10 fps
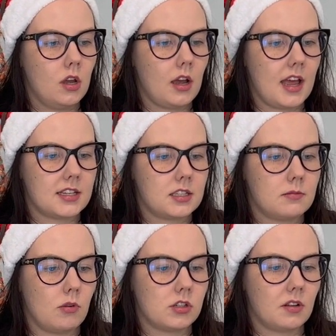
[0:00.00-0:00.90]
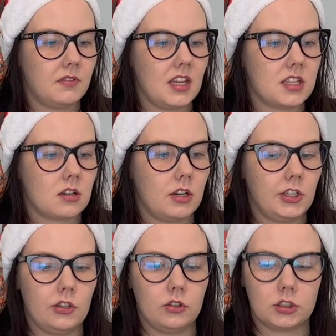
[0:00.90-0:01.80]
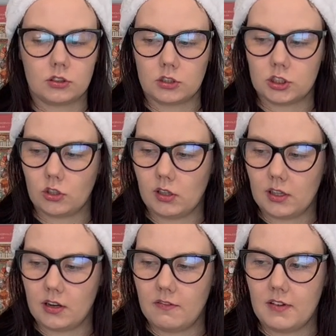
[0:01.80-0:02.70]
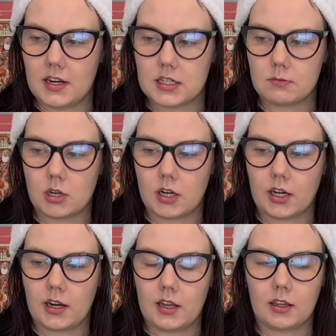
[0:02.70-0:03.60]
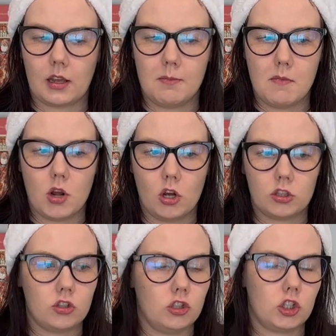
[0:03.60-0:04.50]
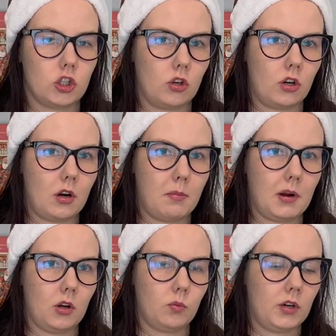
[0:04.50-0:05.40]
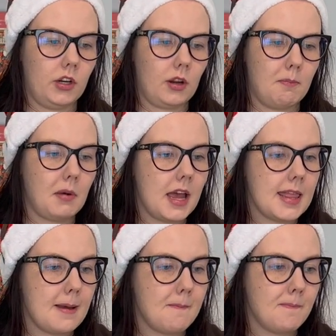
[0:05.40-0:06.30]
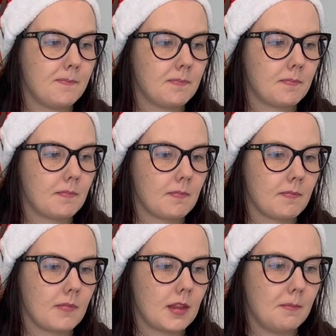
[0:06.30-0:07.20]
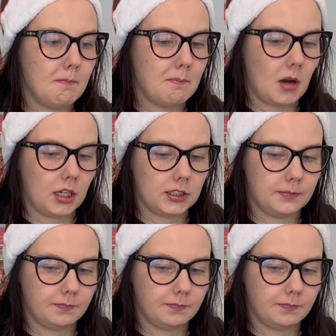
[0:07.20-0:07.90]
As most of these are used or sold in the Finnish market, I'm not too sure about where you can buy them. But